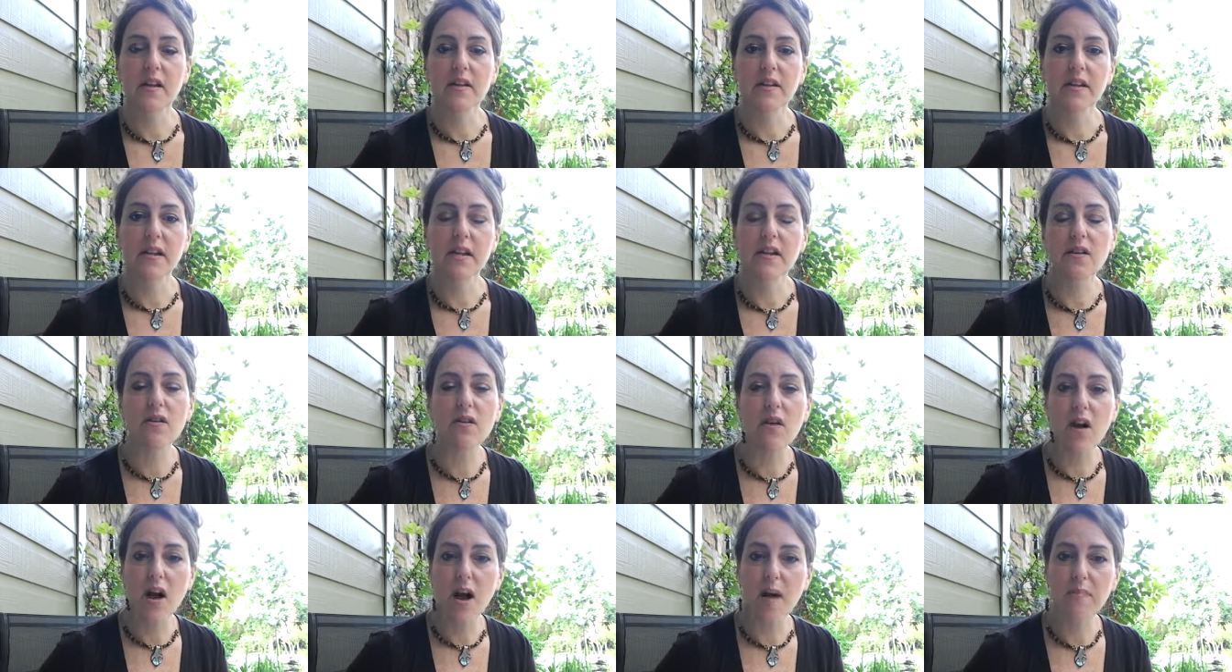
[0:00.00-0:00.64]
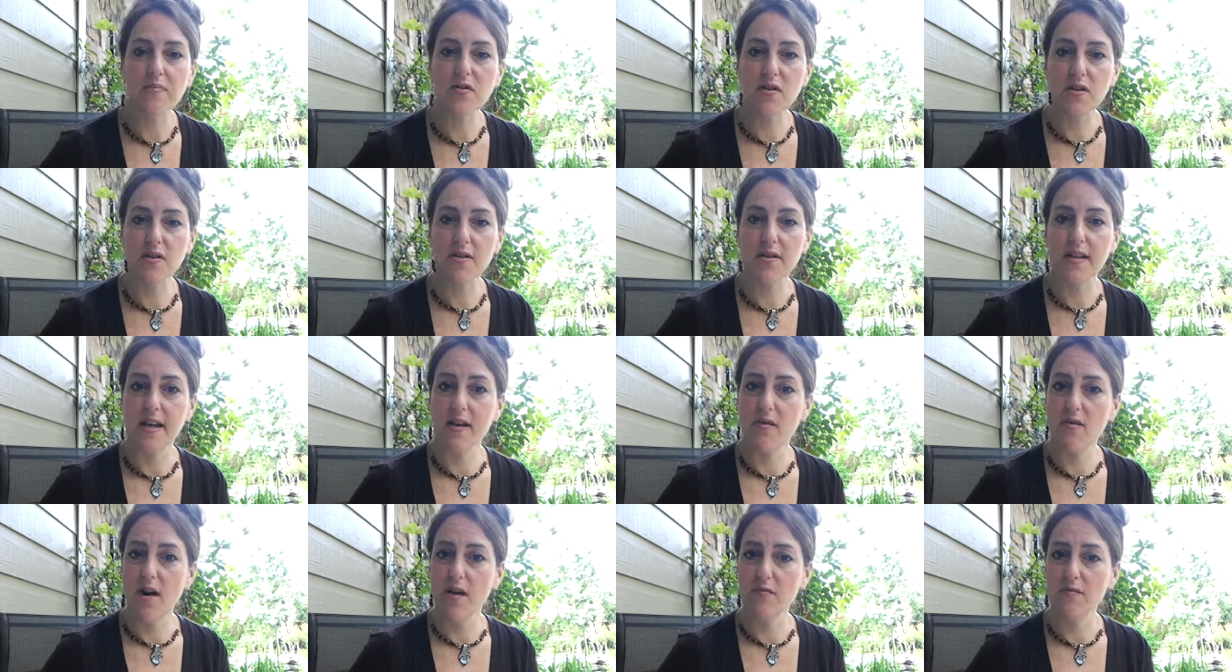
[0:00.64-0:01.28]
leaner options
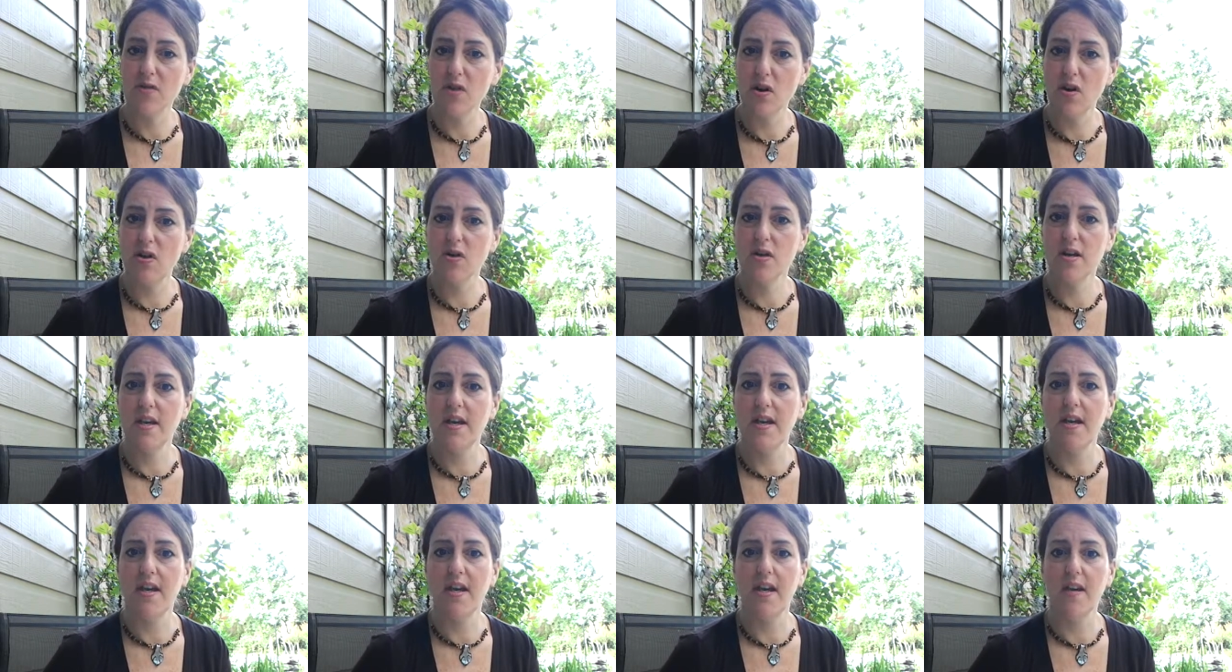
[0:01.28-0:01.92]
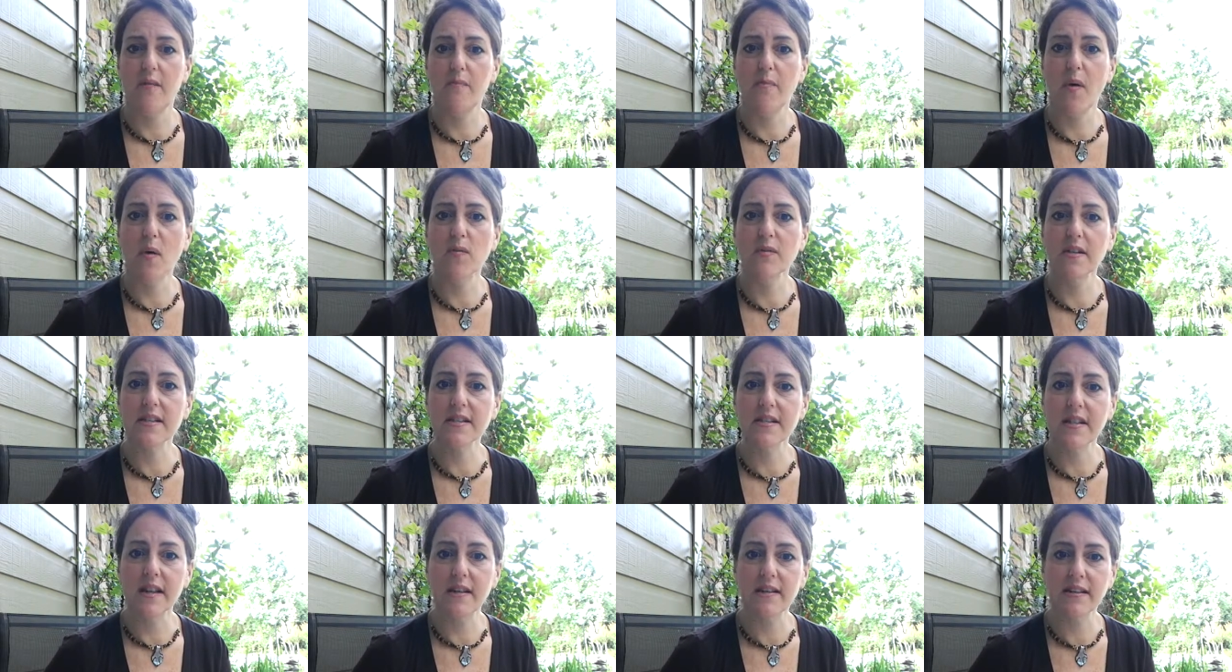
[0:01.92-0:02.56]
like ground turkey,
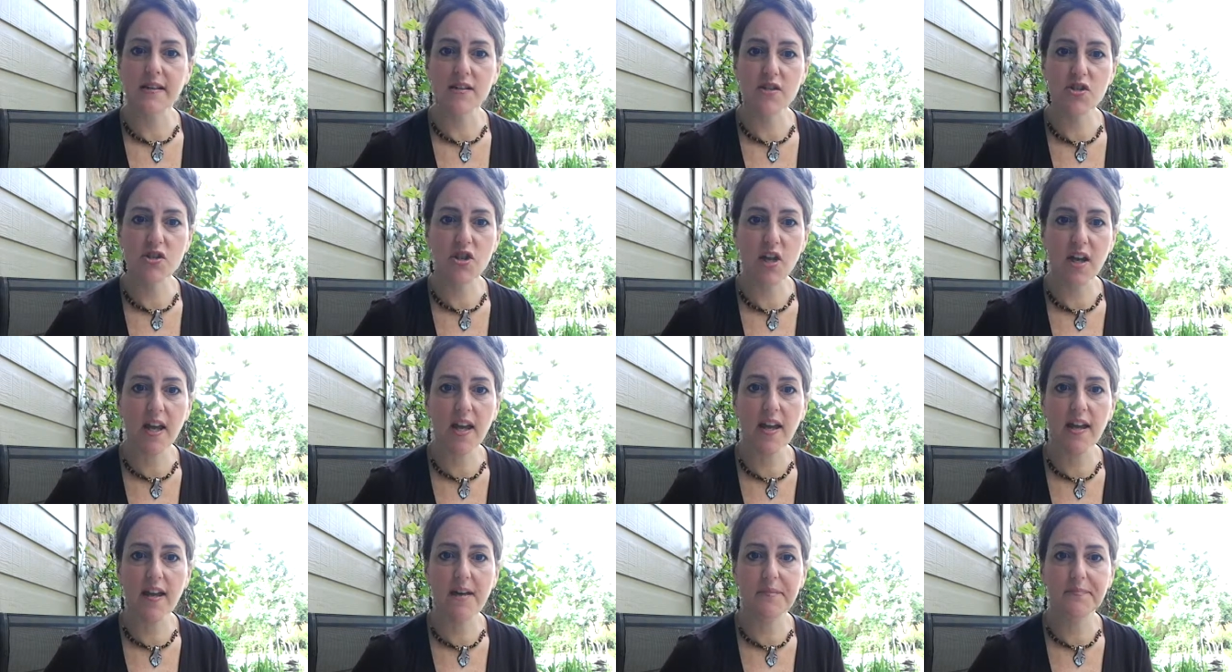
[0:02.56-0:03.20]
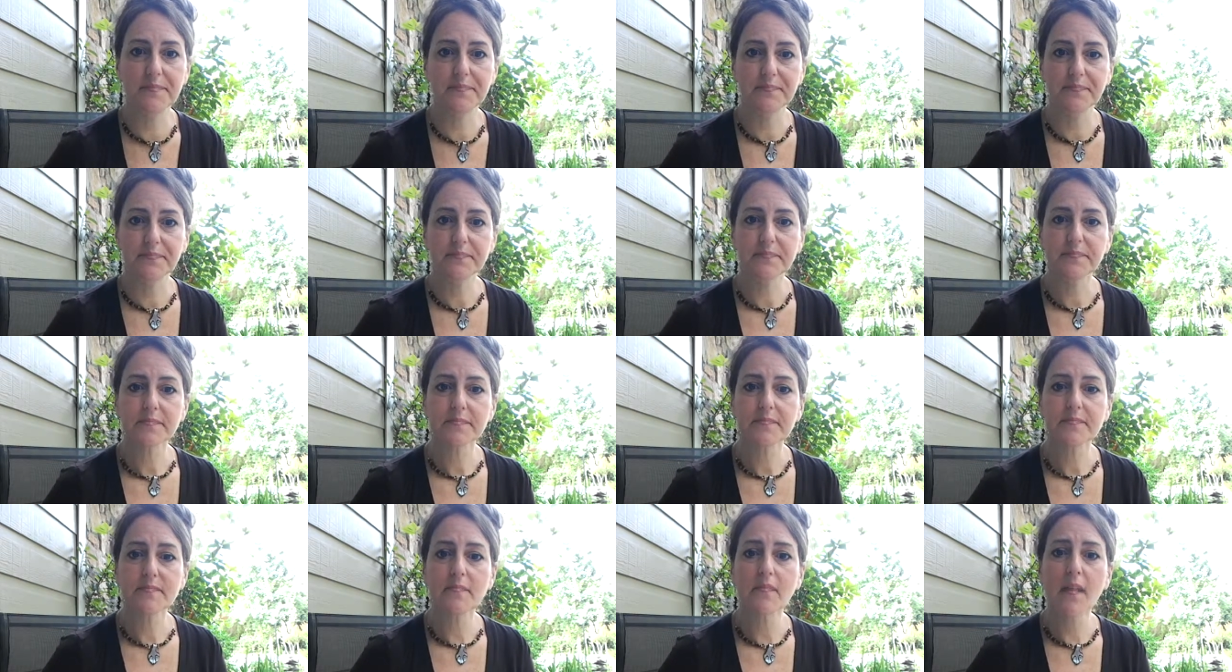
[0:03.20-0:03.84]
boneless, skinless chicken,
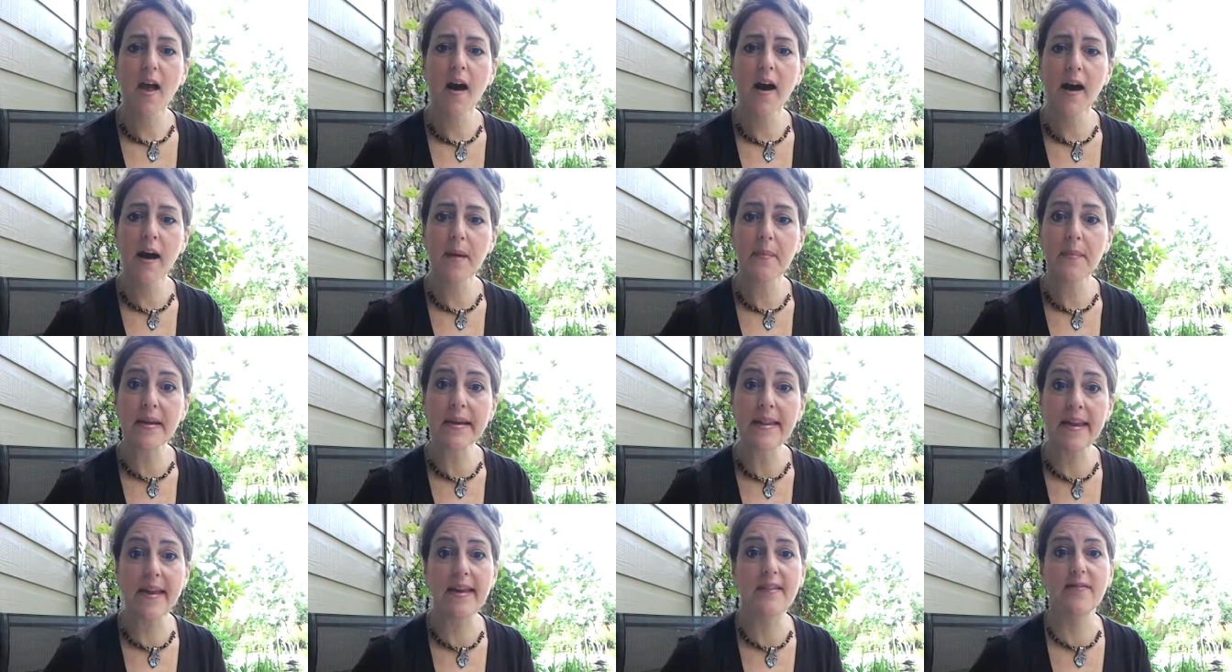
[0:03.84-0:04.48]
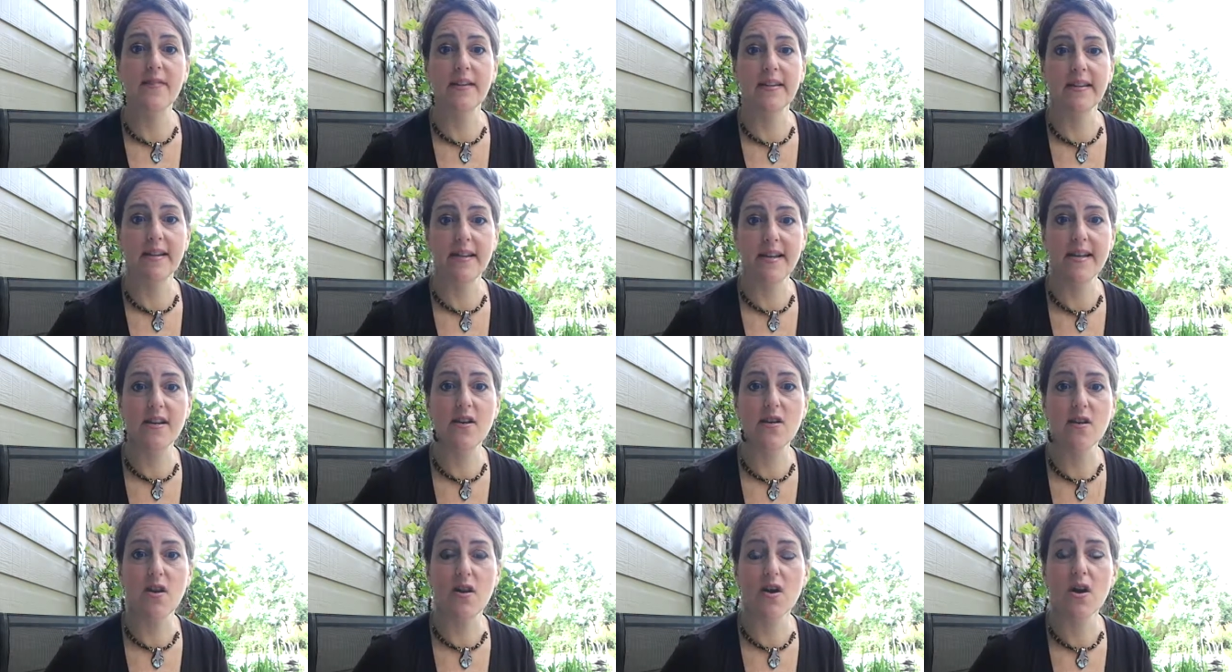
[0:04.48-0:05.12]
and even
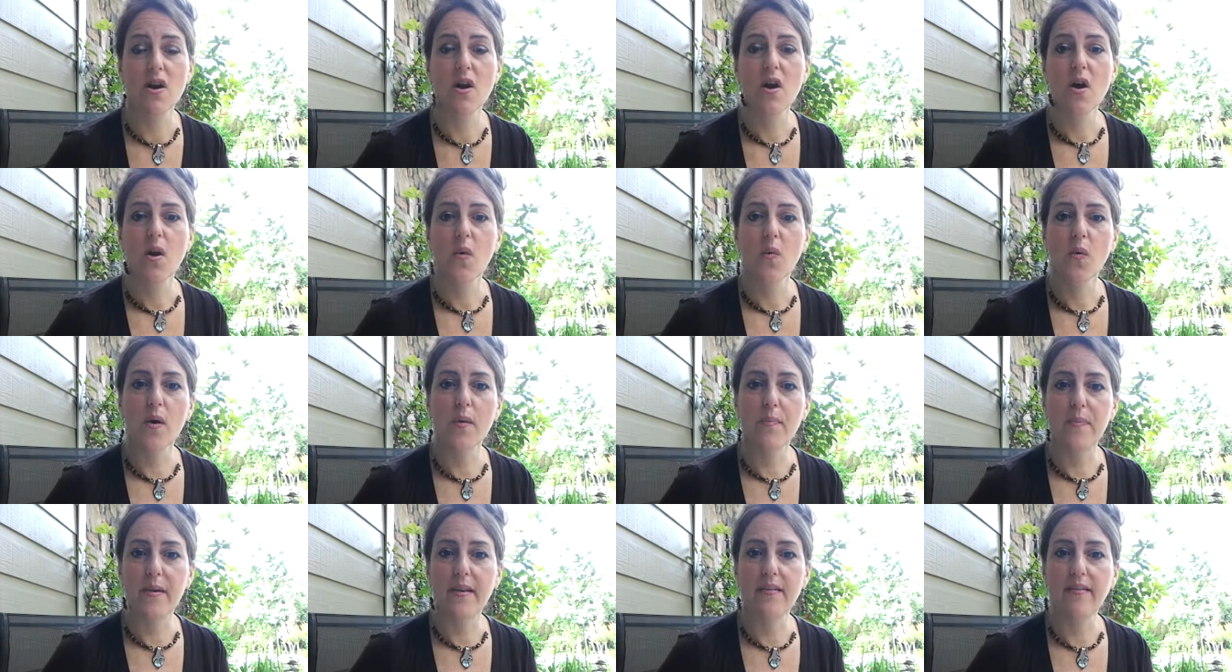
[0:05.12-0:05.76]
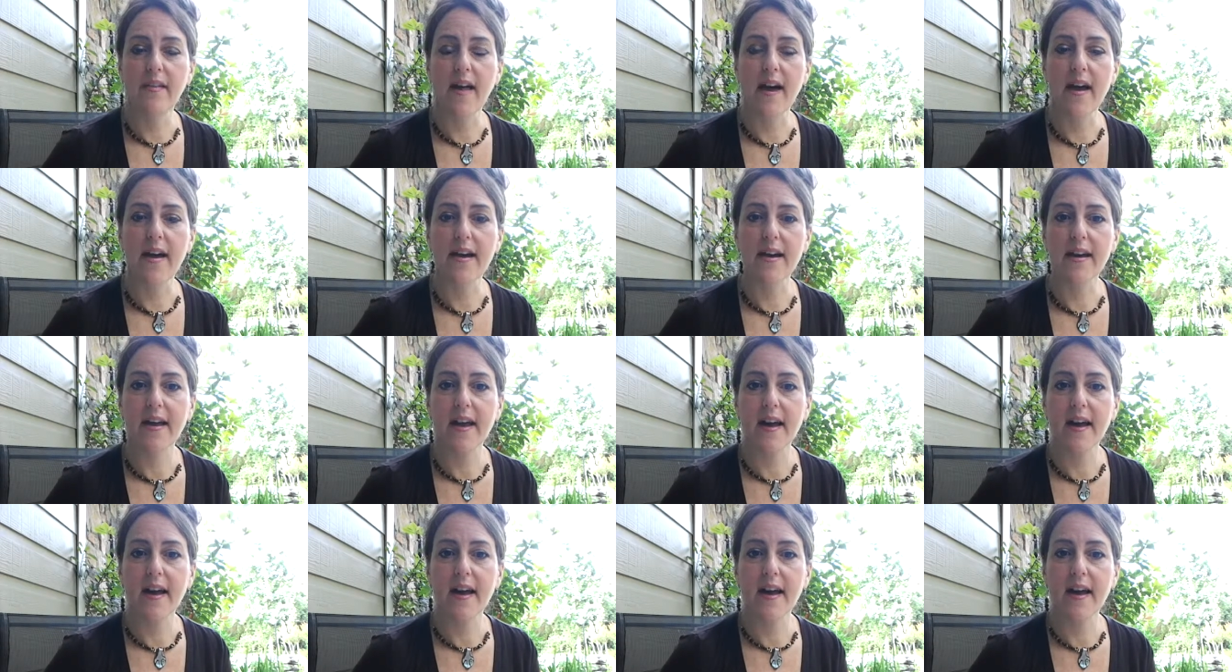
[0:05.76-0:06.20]
leaner would be like